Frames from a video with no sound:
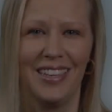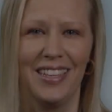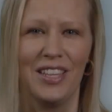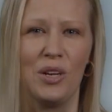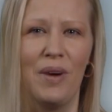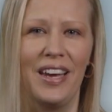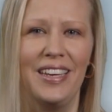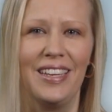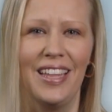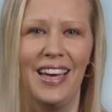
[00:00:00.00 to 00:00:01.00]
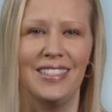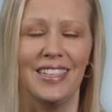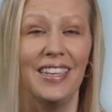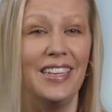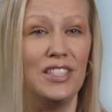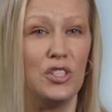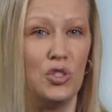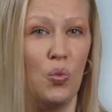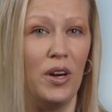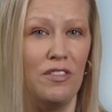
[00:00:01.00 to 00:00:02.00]
The Commodity Classic, in its
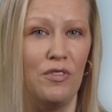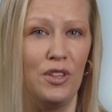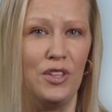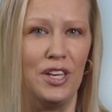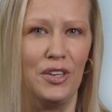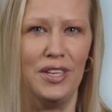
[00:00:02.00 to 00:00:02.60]
25th year,